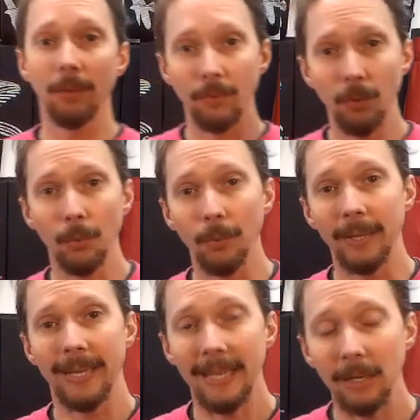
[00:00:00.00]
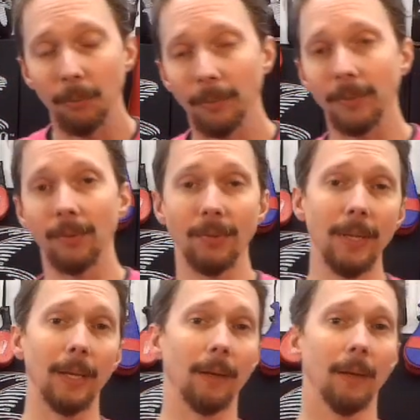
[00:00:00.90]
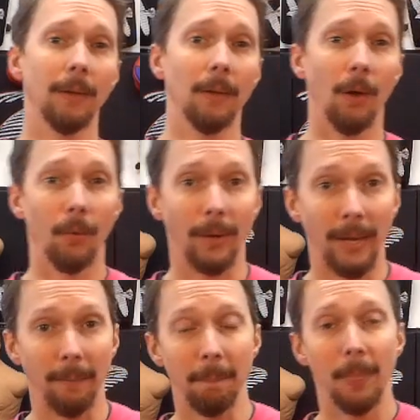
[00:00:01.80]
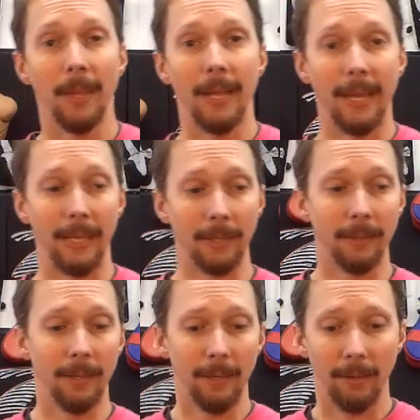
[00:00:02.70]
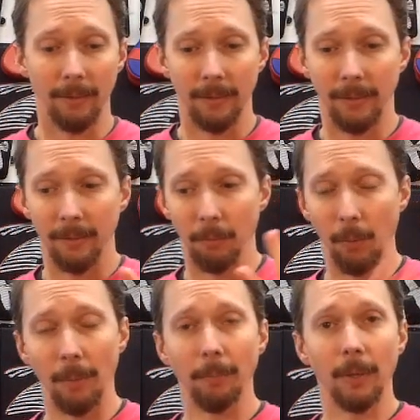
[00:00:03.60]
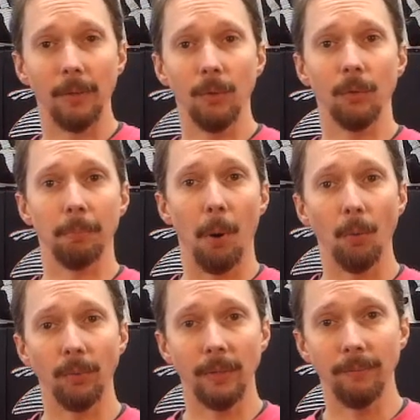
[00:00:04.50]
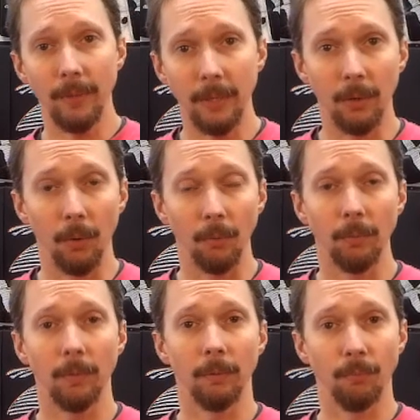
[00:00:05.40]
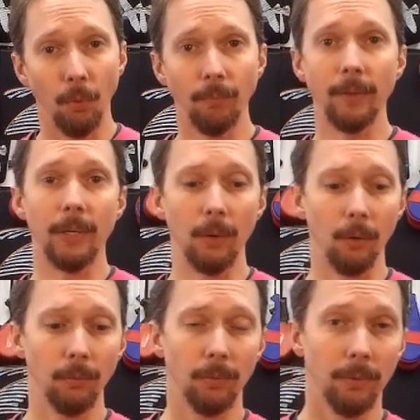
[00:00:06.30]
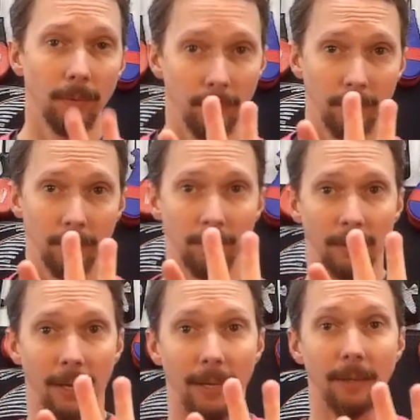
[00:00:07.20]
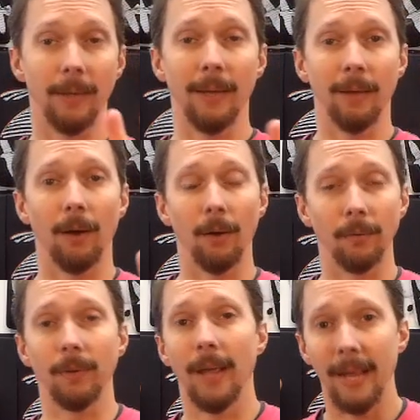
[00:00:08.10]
to hitting with the stick, okay? And what I'm gonna do is post a video, 4 videos, okay, on